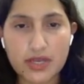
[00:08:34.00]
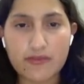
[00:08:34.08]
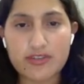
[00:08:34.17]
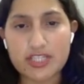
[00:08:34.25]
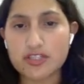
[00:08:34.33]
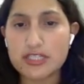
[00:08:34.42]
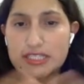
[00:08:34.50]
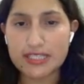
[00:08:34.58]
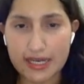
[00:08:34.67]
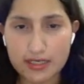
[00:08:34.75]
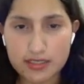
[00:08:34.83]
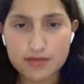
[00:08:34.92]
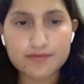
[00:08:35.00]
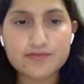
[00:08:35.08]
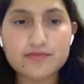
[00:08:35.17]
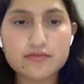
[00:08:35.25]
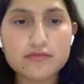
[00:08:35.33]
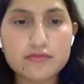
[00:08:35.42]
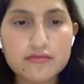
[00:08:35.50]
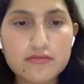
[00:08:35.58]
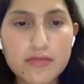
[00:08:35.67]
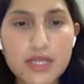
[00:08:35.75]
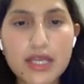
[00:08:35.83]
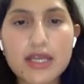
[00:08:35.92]
research designs.
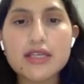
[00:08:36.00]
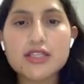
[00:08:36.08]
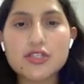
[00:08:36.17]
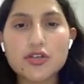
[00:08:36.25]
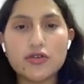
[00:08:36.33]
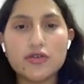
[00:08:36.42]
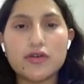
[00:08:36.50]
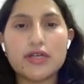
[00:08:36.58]
So